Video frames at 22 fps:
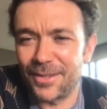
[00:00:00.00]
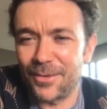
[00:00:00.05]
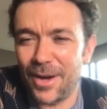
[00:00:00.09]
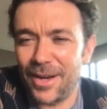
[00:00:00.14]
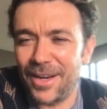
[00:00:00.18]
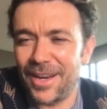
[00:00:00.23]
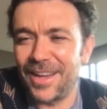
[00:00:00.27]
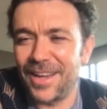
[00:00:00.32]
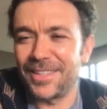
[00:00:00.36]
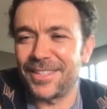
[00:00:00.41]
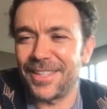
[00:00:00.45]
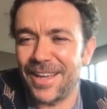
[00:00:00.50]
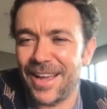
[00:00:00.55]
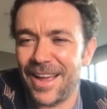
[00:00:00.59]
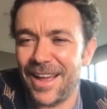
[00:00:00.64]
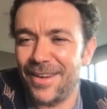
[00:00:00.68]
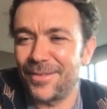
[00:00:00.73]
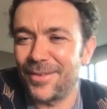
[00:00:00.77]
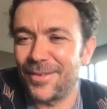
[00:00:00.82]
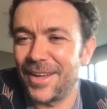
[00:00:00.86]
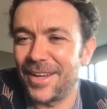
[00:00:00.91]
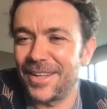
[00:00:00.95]
I'd quite like to
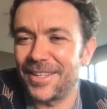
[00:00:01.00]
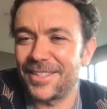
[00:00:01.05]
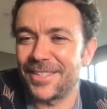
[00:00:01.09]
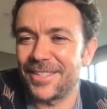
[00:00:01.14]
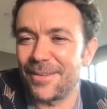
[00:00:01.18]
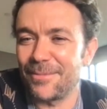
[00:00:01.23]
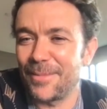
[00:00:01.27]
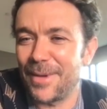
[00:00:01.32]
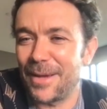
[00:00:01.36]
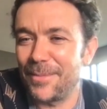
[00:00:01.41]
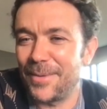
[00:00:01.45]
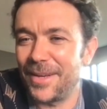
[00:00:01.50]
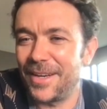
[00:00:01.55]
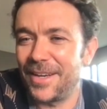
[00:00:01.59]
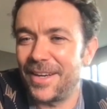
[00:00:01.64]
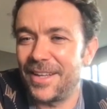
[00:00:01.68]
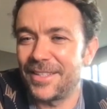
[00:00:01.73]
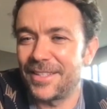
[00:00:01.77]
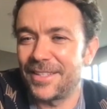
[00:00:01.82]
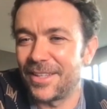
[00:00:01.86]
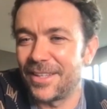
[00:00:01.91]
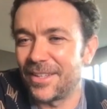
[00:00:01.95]
have like some, maybe he
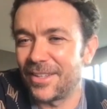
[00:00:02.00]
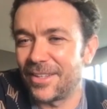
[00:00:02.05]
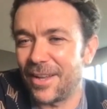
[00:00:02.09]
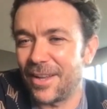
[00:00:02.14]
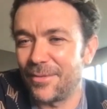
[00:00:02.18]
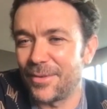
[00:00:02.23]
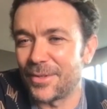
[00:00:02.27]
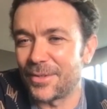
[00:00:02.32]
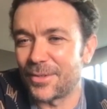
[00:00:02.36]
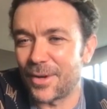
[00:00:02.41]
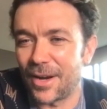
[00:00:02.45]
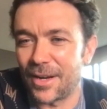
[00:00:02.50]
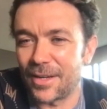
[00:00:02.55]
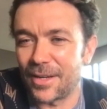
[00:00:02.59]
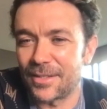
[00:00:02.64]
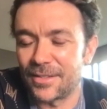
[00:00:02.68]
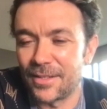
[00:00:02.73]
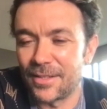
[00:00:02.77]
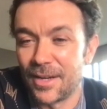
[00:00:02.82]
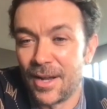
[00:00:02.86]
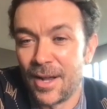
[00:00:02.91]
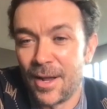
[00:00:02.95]
needs a little love
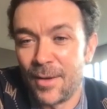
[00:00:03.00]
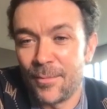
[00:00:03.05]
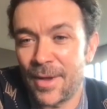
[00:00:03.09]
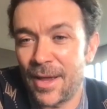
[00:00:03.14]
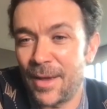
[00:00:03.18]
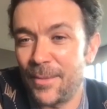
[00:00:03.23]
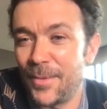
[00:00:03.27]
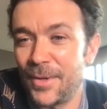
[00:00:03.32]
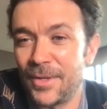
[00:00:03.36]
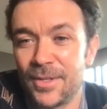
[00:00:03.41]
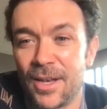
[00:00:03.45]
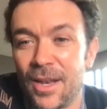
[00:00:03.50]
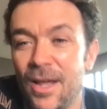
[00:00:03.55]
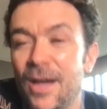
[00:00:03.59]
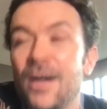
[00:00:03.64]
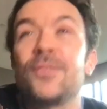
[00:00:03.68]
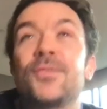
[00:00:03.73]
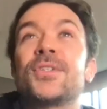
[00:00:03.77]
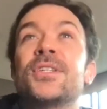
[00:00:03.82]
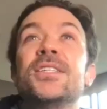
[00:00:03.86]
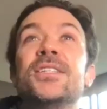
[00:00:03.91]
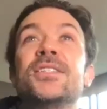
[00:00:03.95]
interest. Maybe
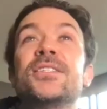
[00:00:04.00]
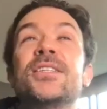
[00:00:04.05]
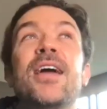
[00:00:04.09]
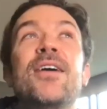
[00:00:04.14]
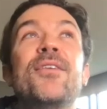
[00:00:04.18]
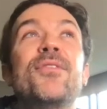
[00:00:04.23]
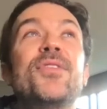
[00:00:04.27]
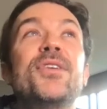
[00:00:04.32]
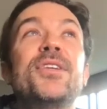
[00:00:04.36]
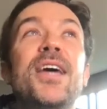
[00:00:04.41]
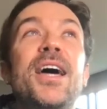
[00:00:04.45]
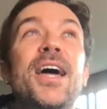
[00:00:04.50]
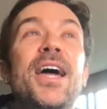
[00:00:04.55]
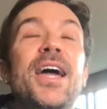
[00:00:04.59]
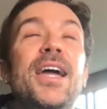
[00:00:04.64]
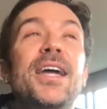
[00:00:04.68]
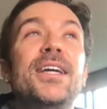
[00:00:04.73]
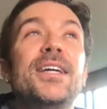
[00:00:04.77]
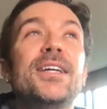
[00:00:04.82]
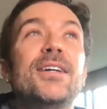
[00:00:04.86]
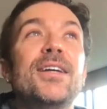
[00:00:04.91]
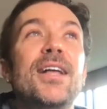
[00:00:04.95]
love can save the
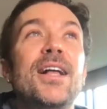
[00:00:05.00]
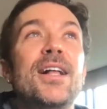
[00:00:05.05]
day.